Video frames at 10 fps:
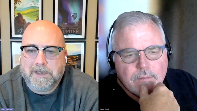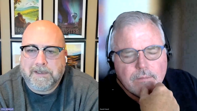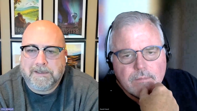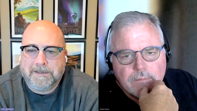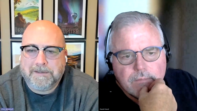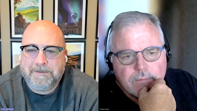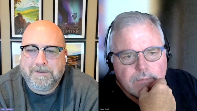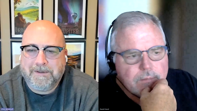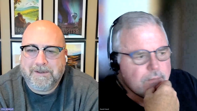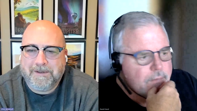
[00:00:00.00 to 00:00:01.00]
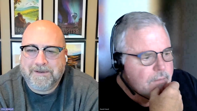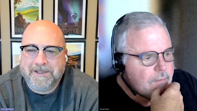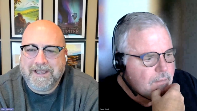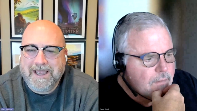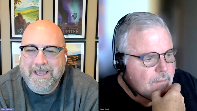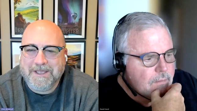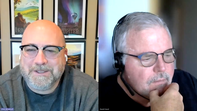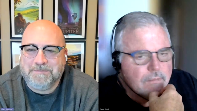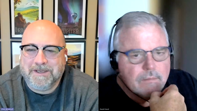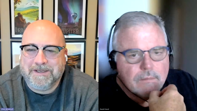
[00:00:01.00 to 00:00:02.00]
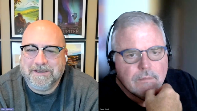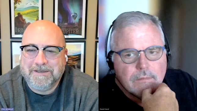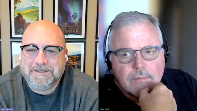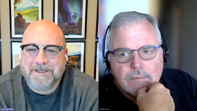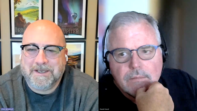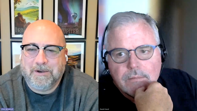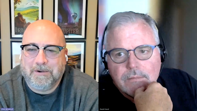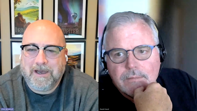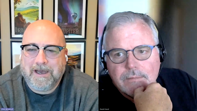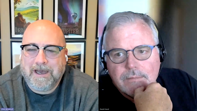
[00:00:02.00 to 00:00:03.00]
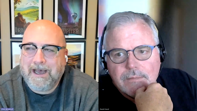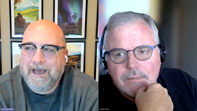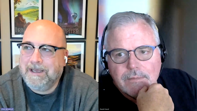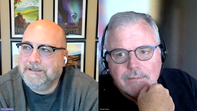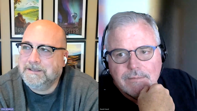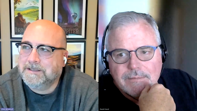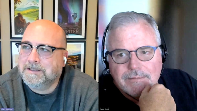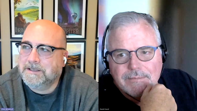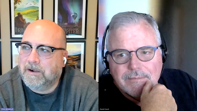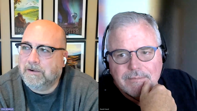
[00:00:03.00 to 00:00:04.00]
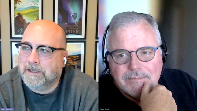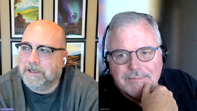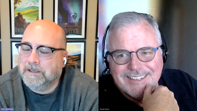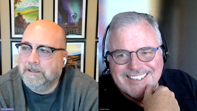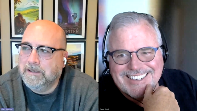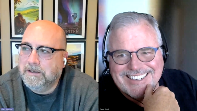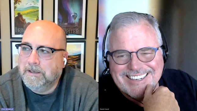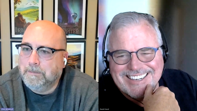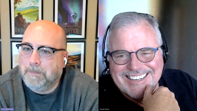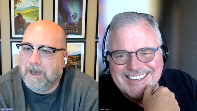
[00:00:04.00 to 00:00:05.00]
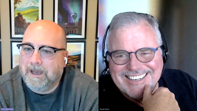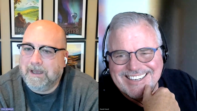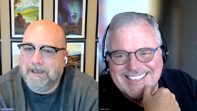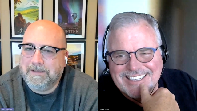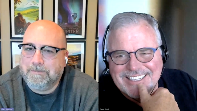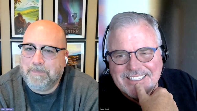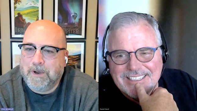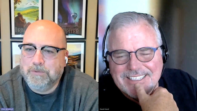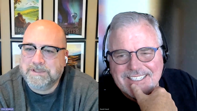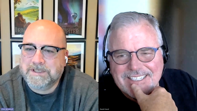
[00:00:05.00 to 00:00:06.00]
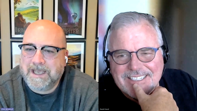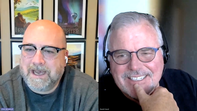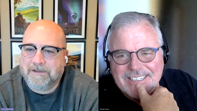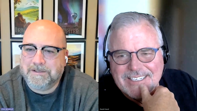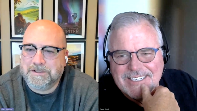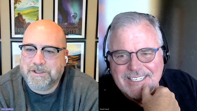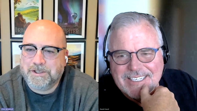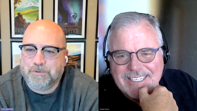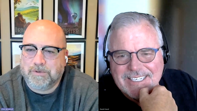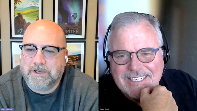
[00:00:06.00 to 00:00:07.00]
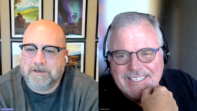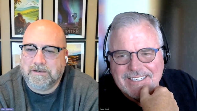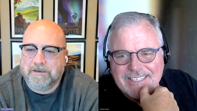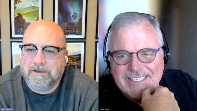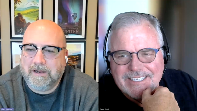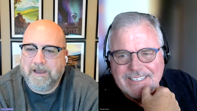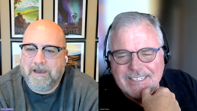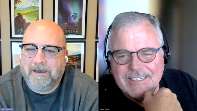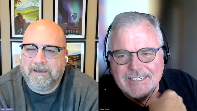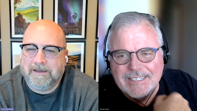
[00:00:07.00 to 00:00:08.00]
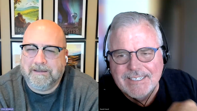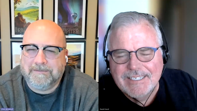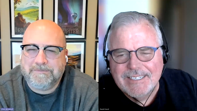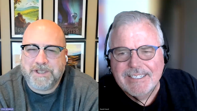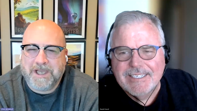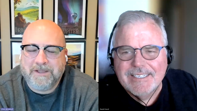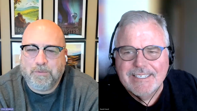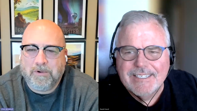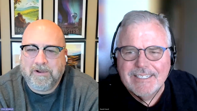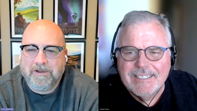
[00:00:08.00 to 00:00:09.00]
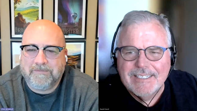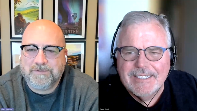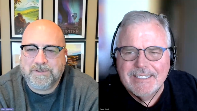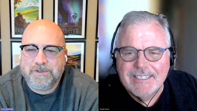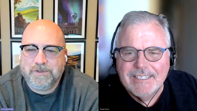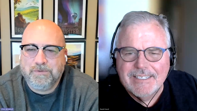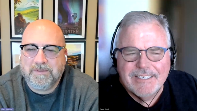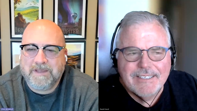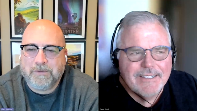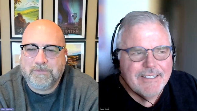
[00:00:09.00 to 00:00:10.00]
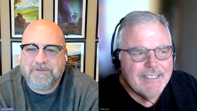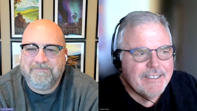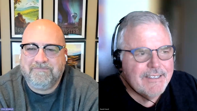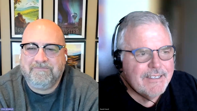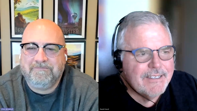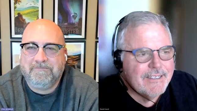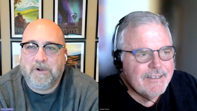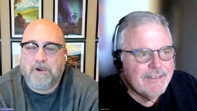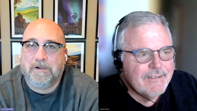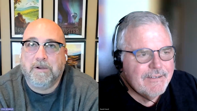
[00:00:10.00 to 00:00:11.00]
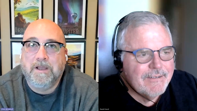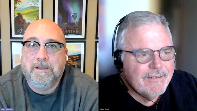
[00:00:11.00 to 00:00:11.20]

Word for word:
Speaker 1: Uh, you're going to age me. So I started my post college career, uh, January of 2000 or